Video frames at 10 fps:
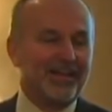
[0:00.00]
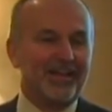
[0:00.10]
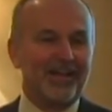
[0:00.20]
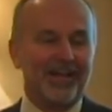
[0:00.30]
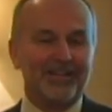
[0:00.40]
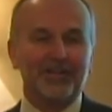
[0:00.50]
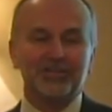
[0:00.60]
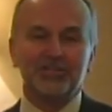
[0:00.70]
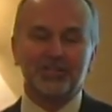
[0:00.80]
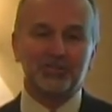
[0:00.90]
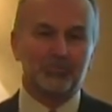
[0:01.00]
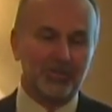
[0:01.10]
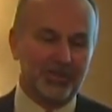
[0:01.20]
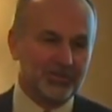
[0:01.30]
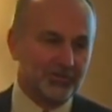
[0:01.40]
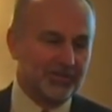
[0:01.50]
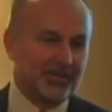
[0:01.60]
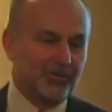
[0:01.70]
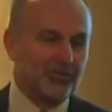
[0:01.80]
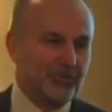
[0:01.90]
uh, I, it's such a pleasure. You
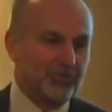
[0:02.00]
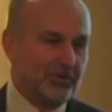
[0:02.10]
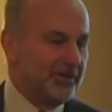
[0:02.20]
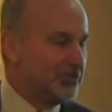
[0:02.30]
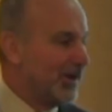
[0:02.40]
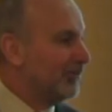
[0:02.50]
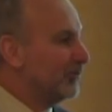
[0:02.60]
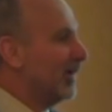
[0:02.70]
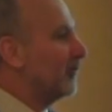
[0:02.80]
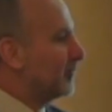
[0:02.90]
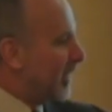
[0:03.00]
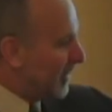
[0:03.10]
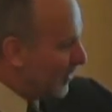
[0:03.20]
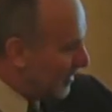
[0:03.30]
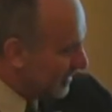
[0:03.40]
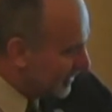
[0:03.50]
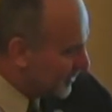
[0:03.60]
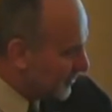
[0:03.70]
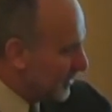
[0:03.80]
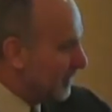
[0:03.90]
know, I travel around with my colleague
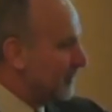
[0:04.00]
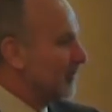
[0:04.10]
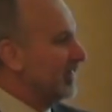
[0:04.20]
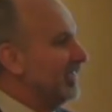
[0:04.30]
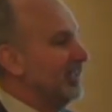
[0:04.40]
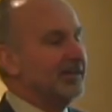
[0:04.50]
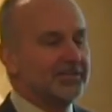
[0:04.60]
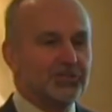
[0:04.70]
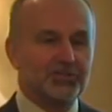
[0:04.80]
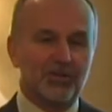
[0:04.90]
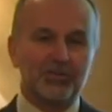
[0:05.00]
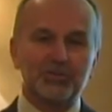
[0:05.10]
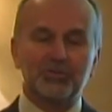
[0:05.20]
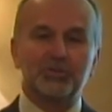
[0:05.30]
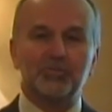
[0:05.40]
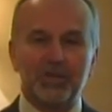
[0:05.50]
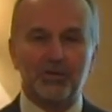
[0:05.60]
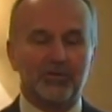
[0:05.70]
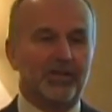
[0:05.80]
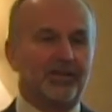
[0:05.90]
Joy Laverty. Uh, she's also a
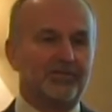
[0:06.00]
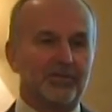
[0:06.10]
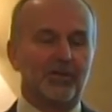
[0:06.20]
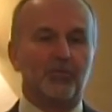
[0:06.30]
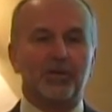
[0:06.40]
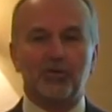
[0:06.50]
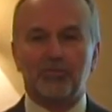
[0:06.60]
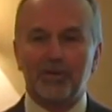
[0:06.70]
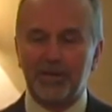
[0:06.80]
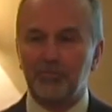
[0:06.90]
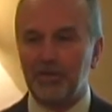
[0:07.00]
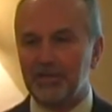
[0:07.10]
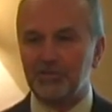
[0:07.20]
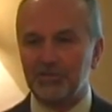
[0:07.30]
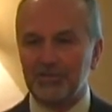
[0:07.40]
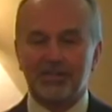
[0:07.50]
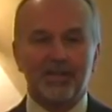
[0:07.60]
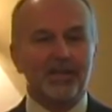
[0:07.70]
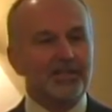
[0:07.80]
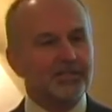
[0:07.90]
speaker, and you know, we go to many places, and
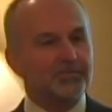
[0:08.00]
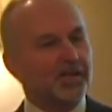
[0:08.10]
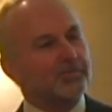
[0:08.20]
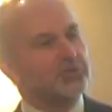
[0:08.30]
sometimes